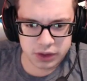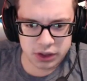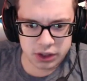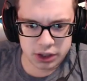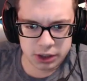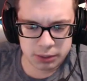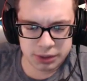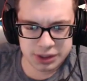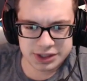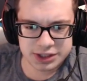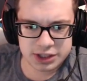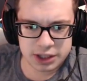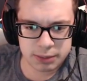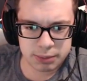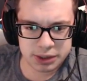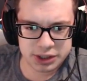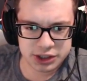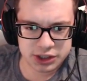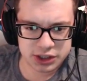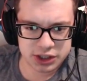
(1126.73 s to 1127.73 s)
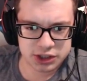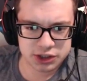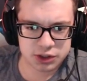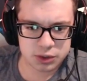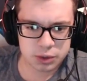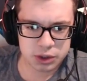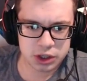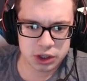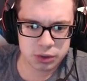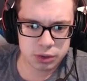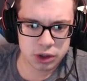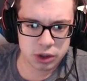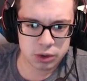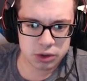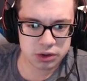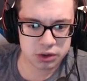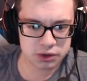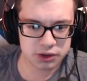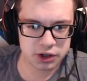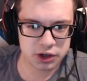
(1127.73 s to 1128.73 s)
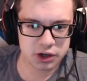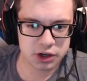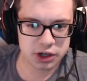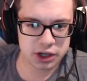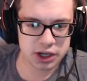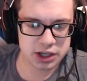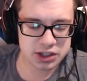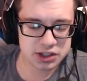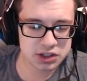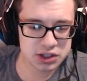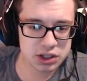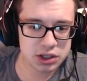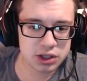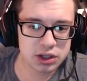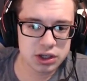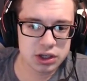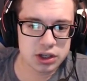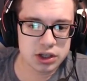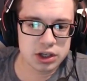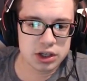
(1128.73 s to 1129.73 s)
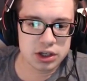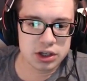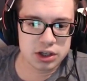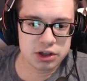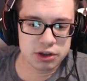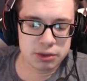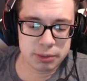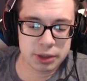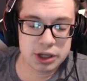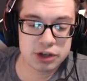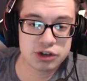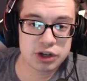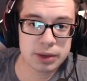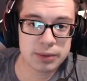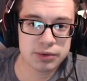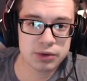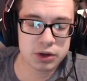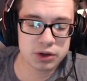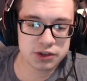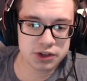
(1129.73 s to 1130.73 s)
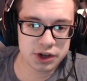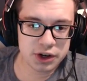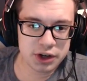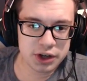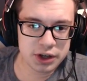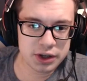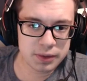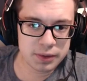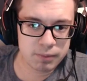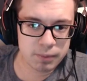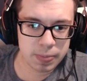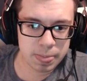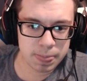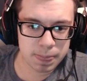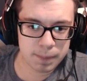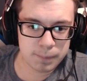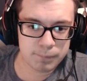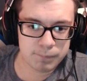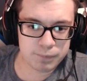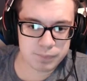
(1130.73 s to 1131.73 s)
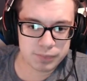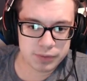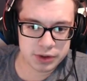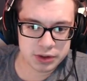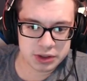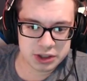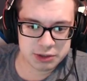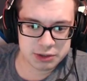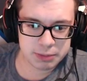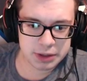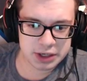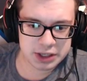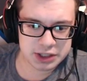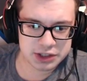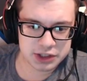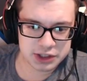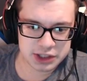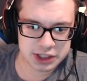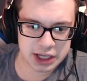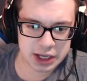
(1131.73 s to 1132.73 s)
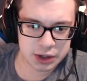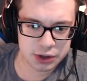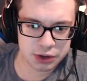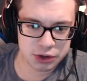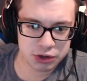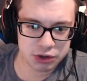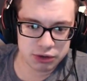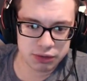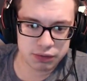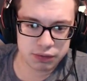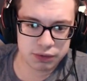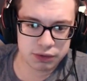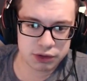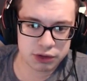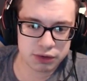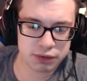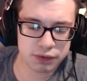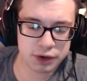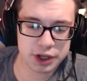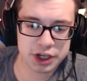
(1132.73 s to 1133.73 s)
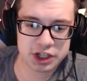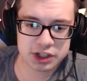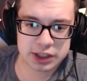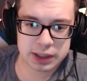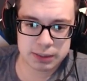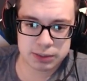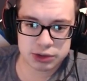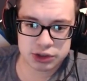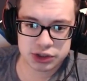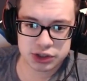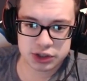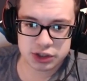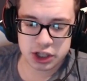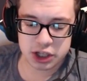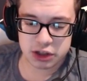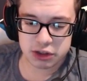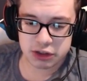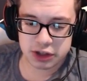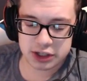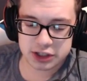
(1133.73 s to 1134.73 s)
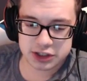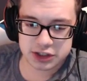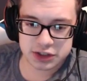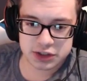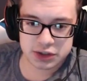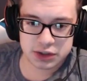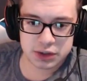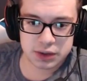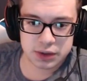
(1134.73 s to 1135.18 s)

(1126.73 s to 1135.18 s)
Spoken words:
He brings in that Blaziken. So here we are with Altaria, guys. The main job for Altaria in this meta is to counter the fighting types like this.